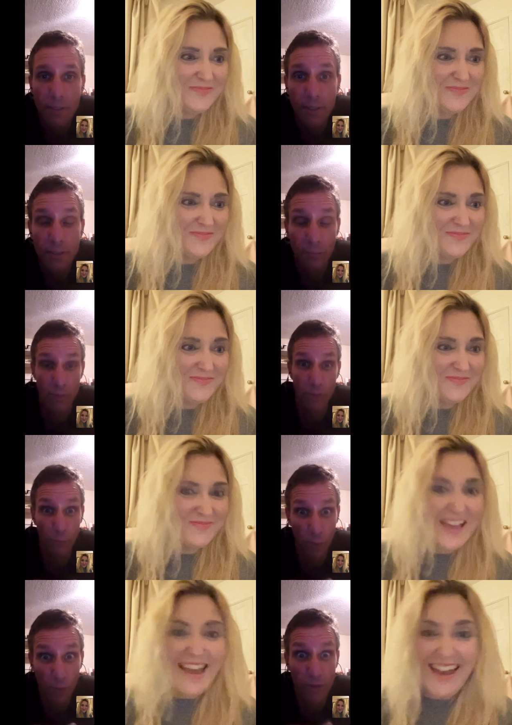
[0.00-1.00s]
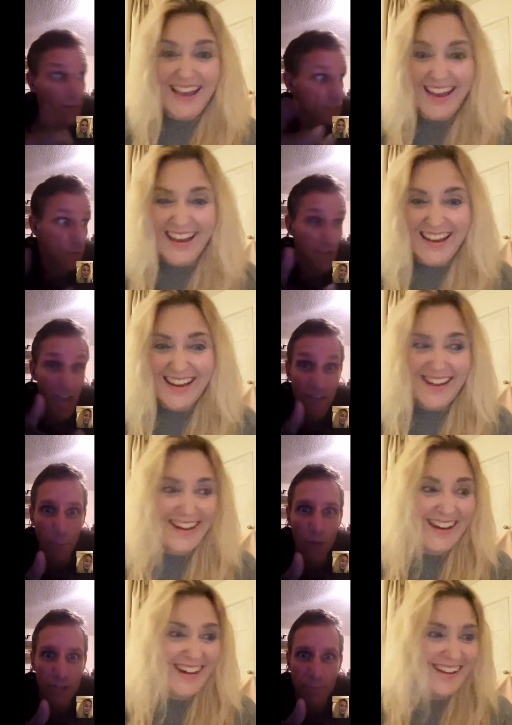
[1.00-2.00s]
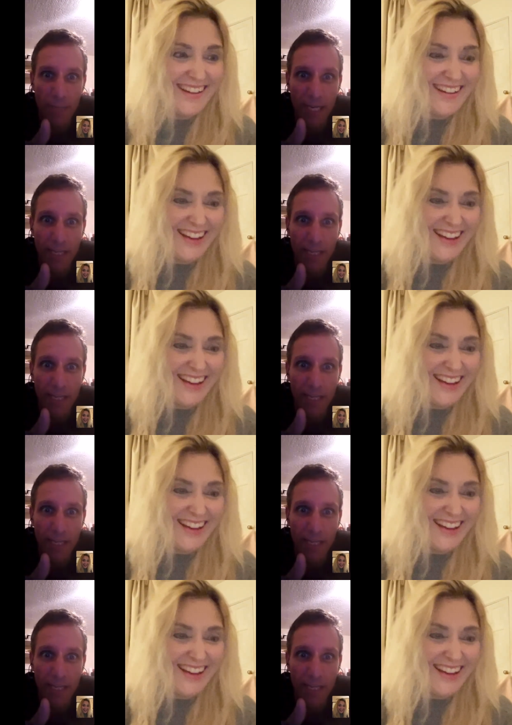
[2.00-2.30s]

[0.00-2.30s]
Speaker 1: what are you rolling your eyes? You gave them all to me.